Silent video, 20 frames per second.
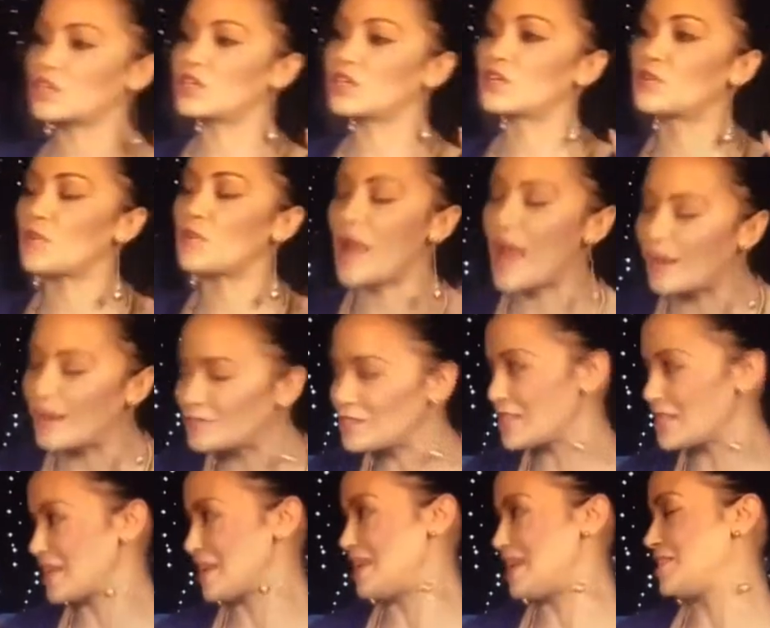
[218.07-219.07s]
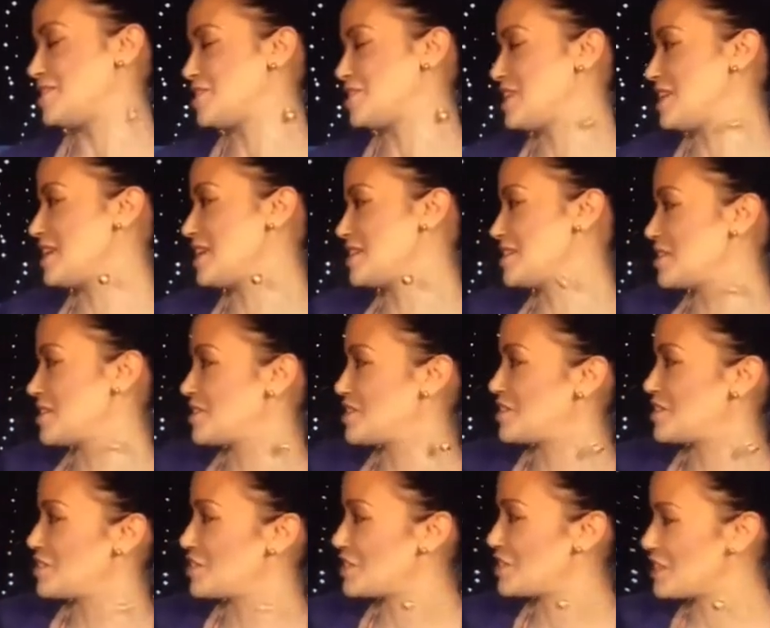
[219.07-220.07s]
grounding energy into the
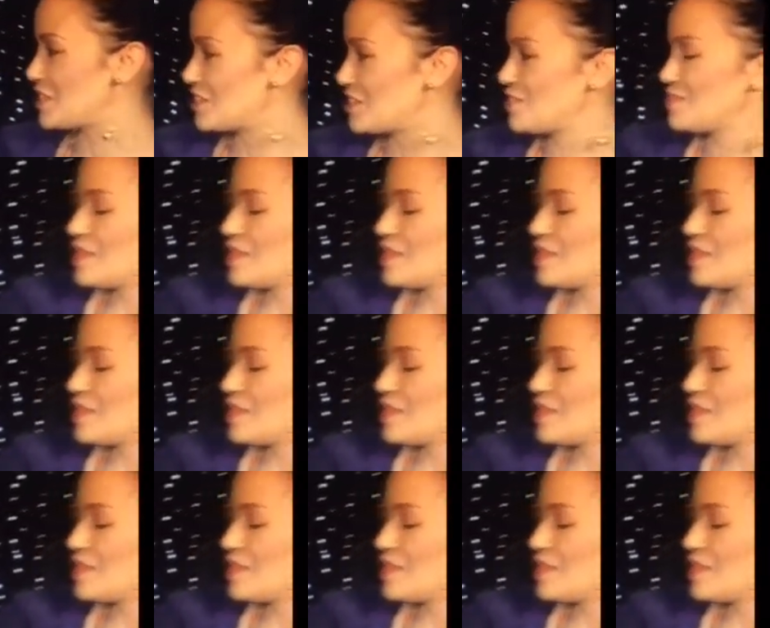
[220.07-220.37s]
studio.